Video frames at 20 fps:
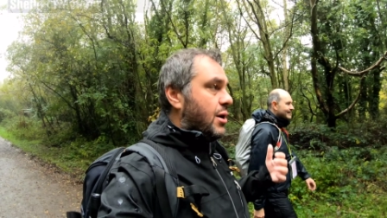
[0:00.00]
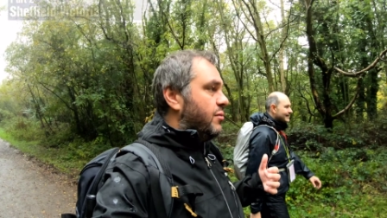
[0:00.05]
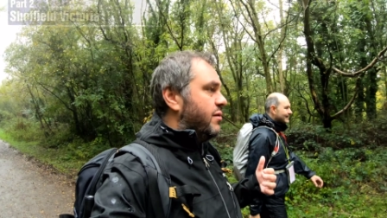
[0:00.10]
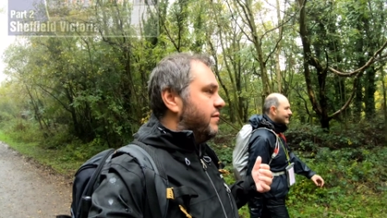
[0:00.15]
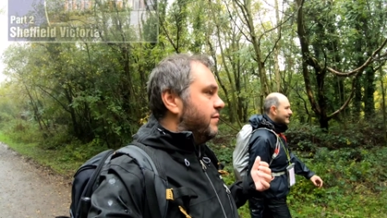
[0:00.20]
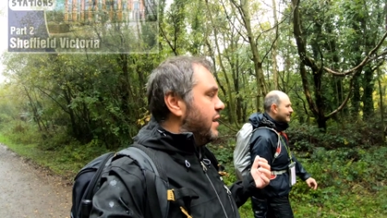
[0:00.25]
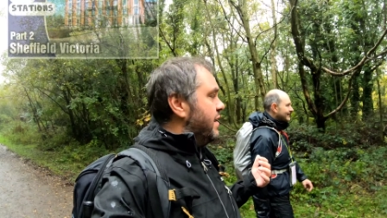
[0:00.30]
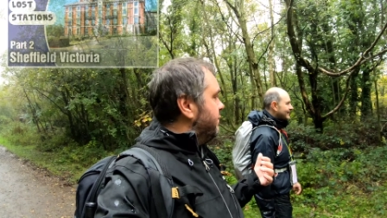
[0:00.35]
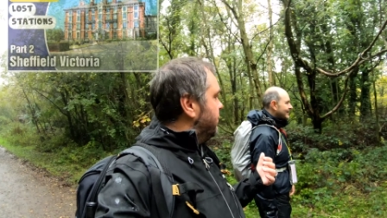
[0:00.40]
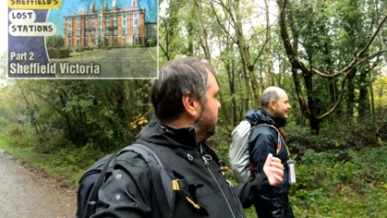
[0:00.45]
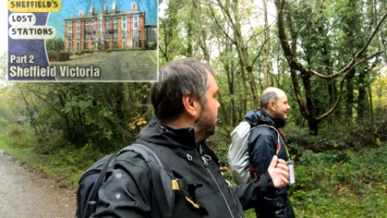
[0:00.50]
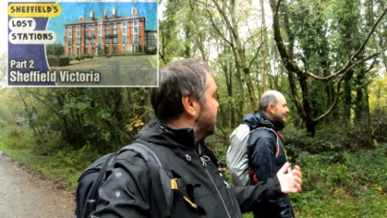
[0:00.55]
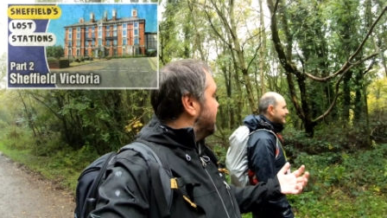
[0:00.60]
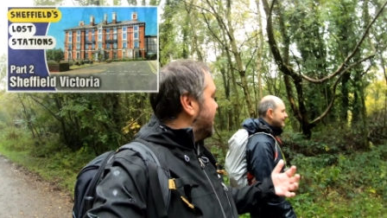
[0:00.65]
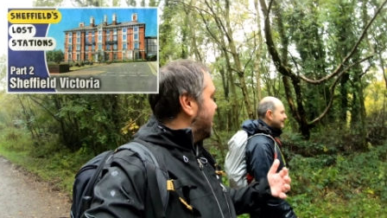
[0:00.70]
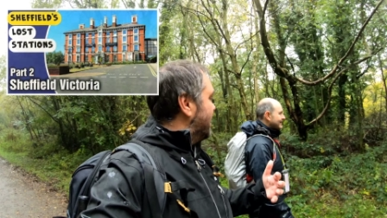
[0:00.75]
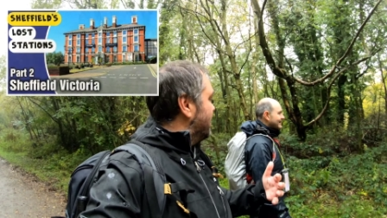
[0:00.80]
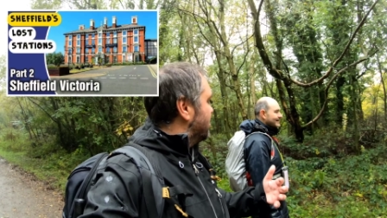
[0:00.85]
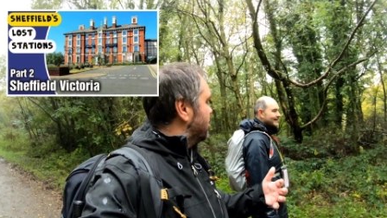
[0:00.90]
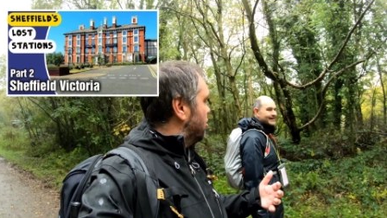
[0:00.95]
We've even
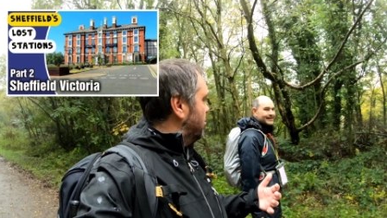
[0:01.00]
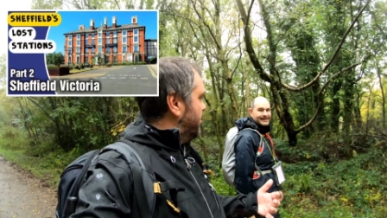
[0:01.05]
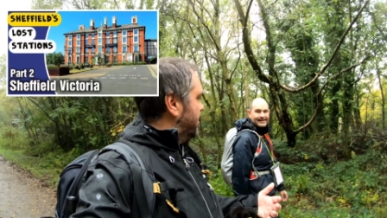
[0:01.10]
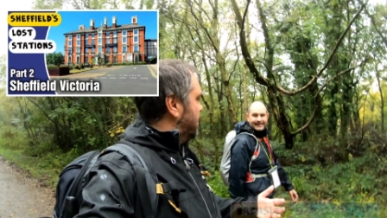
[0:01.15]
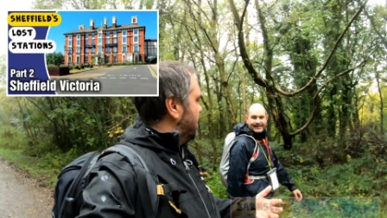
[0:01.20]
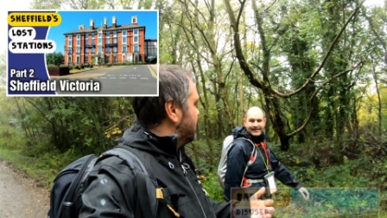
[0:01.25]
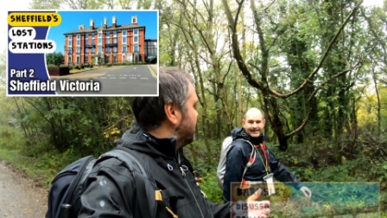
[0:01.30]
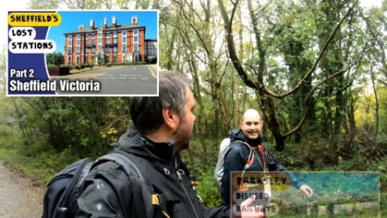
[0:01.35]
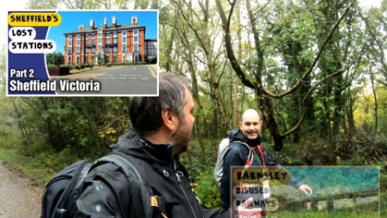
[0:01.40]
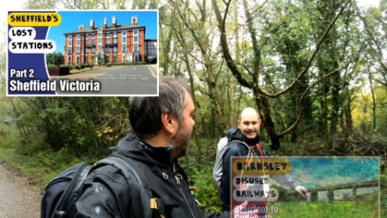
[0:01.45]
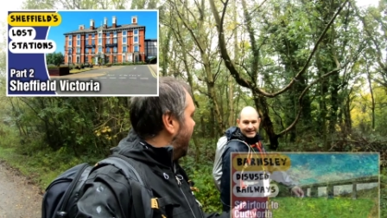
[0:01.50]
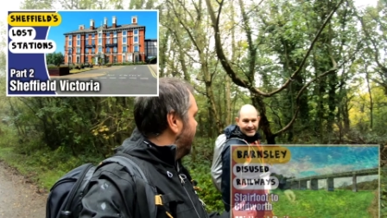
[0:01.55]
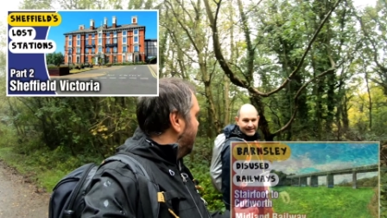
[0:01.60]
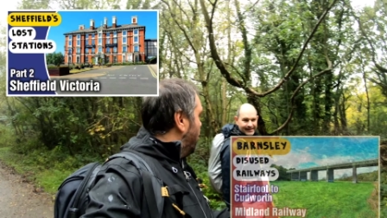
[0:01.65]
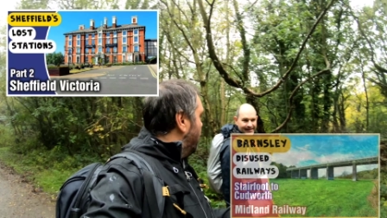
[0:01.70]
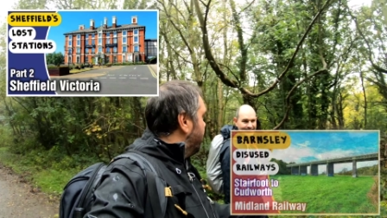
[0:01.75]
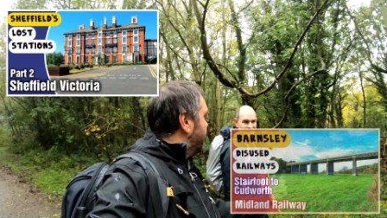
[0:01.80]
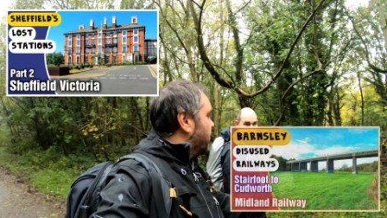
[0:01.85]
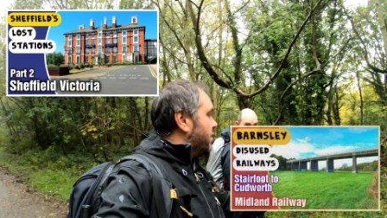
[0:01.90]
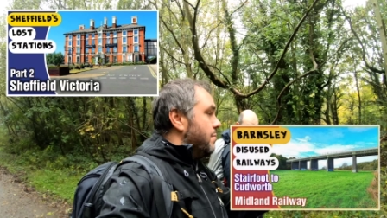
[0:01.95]
seen some of this line
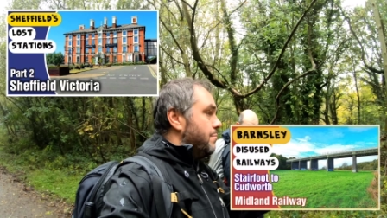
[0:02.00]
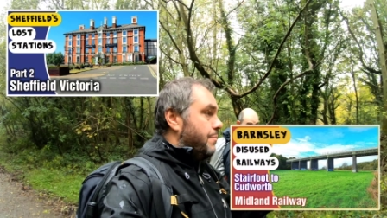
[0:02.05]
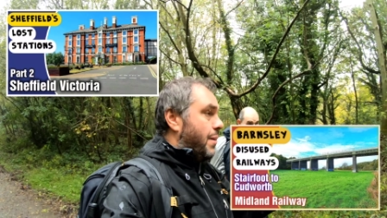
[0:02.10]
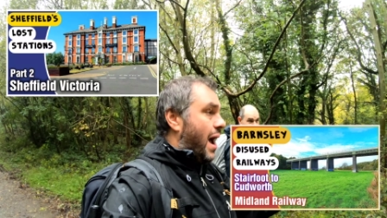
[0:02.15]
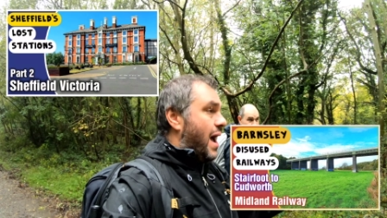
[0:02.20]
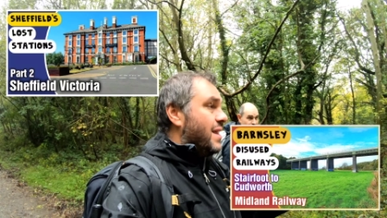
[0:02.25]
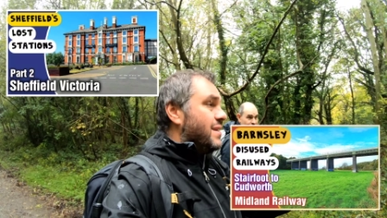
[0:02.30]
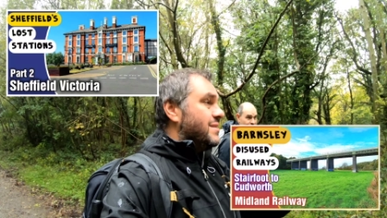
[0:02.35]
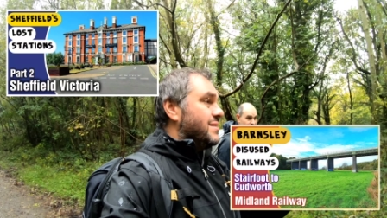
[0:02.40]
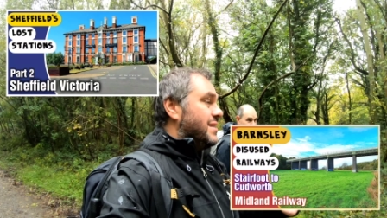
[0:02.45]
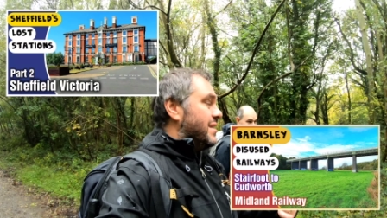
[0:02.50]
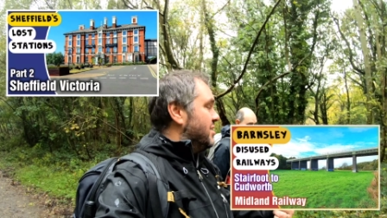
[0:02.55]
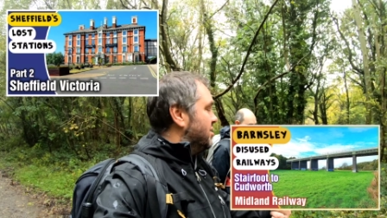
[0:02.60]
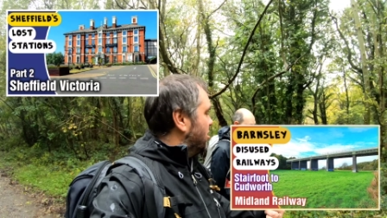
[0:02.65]
over in Barnsley,